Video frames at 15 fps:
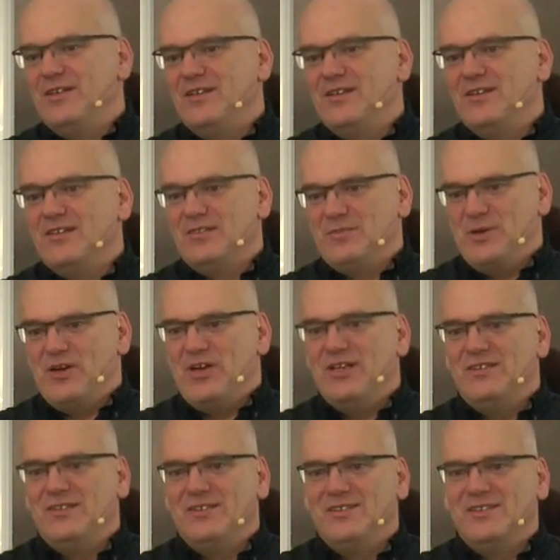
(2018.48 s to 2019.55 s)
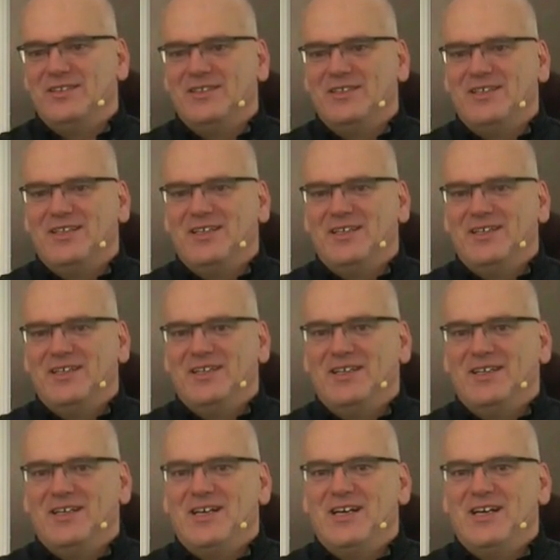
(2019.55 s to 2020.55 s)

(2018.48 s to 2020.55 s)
Nothing is said.